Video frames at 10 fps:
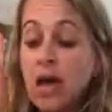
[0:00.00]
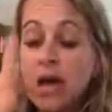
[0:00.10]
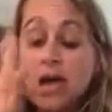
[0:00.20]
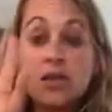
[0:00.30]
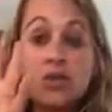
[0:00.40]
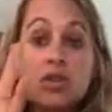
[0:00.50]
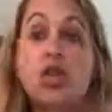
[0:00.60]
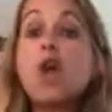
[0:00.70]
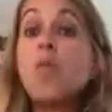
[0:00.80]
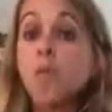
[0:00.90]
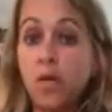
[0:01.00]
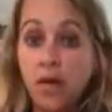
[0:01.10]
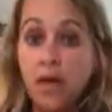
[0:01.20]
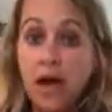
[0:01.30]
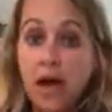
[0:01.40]
and no more
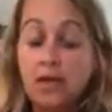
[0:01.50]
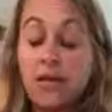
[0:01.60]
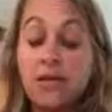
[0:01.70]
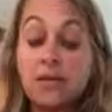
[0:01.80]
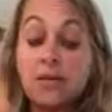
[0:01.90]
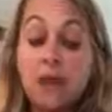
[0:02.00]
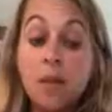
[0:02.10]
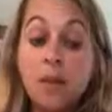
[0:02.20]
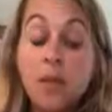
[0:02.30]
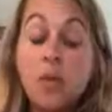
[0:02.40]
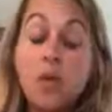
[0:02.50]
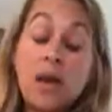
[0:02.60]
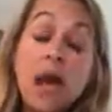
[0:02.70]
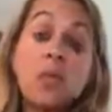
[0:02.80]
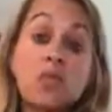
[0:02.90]
than that. Some people,
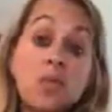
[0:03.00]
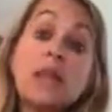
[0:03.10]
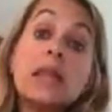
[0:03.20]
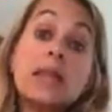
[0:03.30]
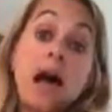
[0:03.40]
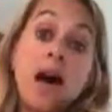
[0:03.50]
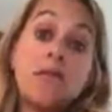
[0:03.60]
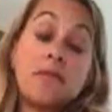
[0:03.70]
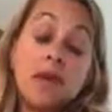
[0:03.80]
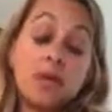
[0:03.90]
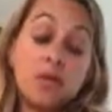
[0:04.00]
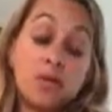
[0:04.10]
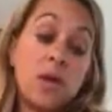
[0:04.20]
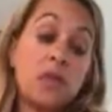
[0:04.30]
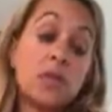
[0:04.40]
what I would really love is
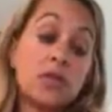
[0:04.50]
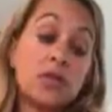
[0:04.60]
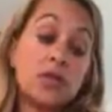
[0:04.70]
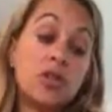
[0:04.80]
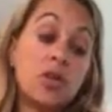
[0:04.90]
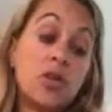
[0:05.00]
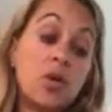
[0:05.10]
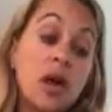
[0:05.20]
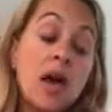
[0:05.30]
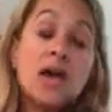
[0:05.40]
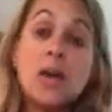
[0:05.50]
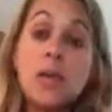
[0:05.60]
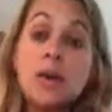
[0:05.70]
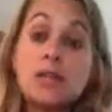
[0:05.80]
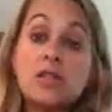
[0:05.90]
for people to
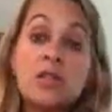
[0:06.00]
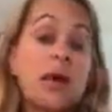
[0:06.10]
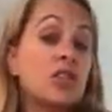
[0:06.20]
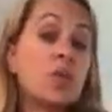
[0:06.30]
commit to a